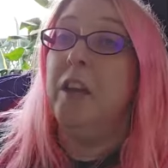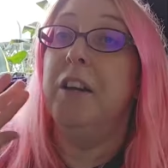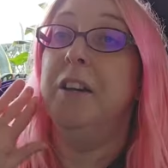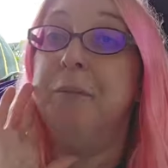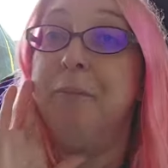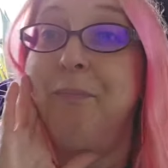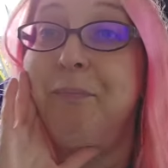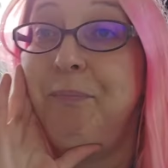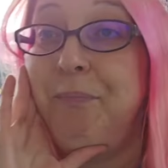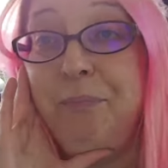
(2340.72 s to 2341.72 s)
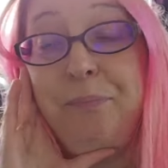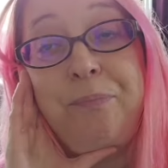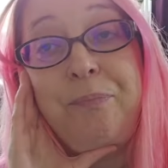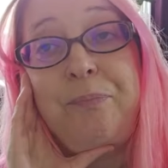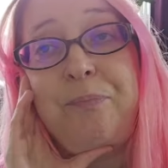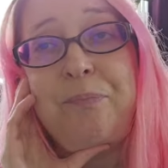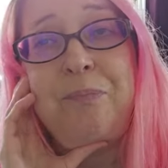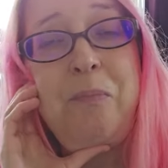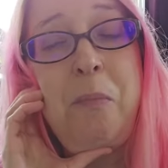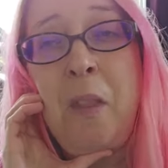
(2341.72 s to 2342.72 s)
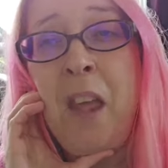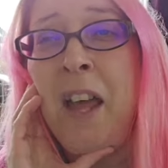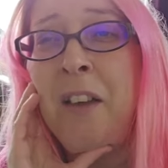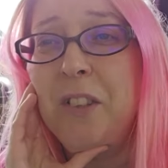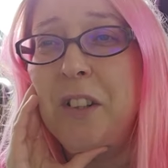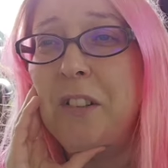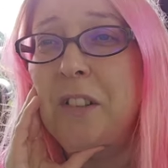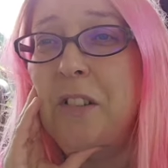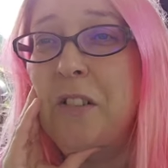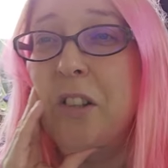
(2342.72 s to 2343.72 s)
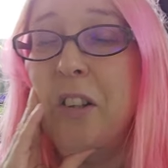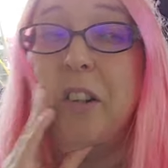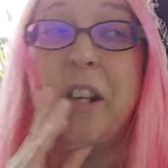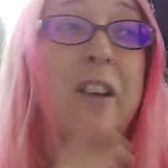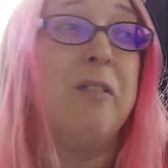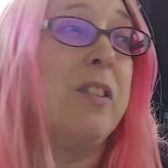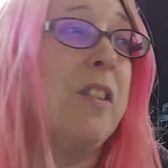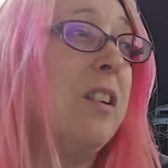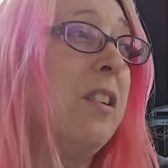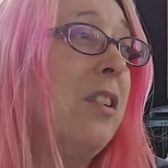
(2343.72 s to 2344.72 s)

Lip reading: I haven't done everything. I